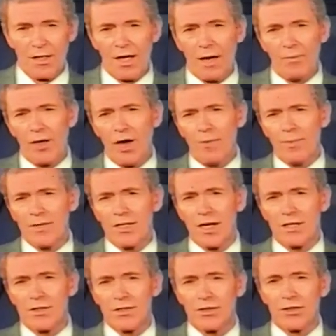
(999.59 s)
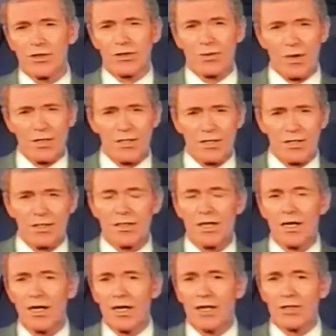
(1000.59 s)
and we hope it's answered your questions
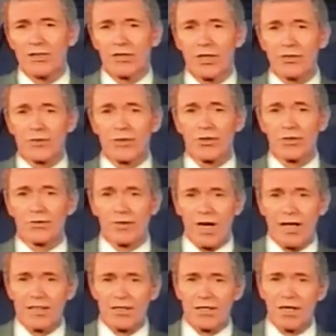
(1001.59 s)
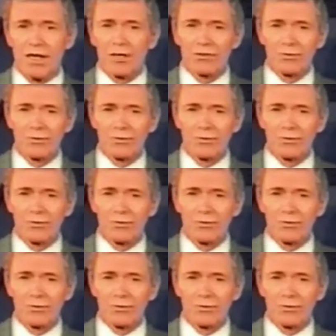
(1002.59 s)
and showed you the rights and